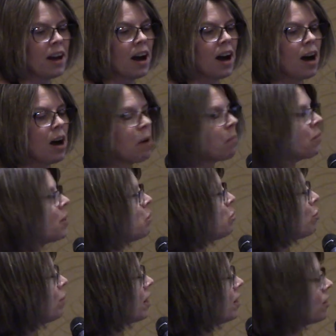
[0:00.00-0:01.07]
Then
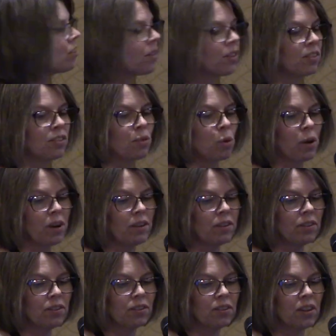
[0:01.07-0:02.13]
moving into the
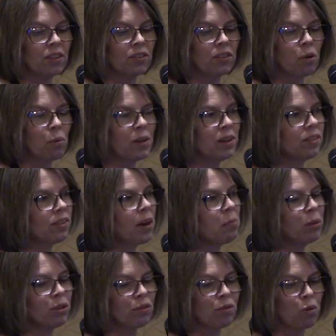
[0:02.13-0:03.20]
soils, so we
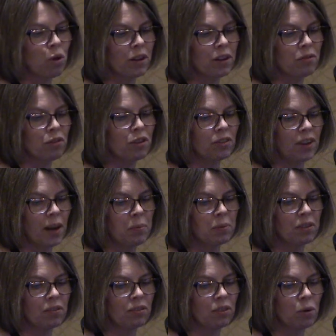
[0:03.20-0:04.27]
sampled 4 different types
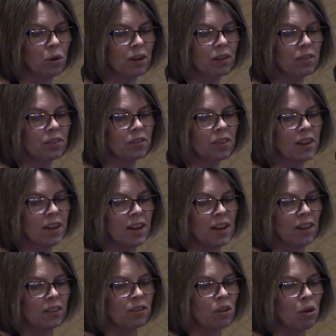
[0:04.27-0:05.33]
of soils.
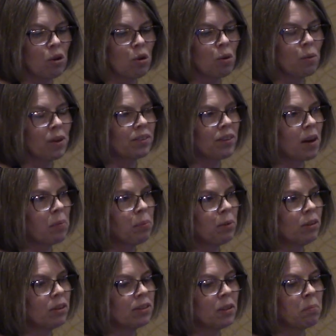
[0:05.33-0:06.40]
So we
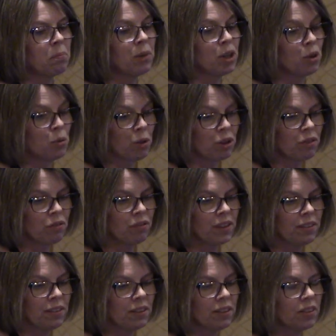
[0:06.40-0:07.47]
sampled manured
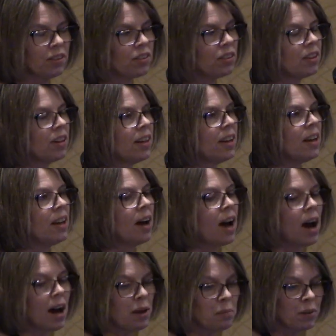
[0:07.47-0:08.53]
fields,
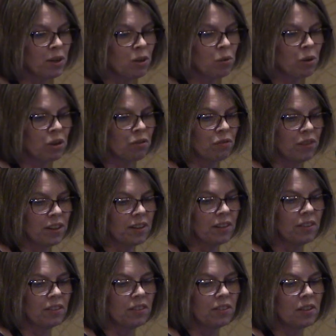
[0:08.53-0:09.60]
unmanured
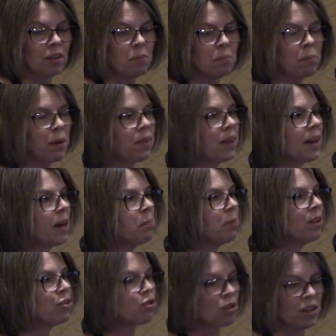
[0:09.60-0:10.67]
fields, but that had
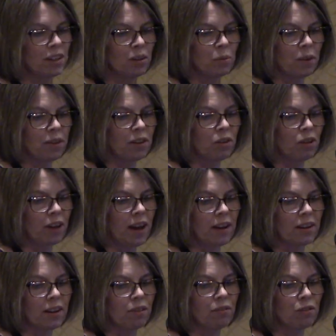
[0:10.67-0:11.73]
been treated with
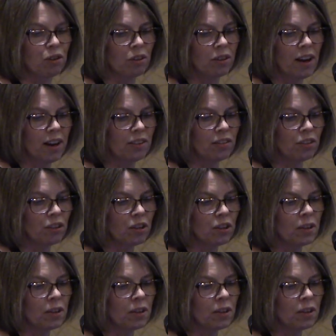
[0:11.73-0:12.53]
inorganic fertilizer.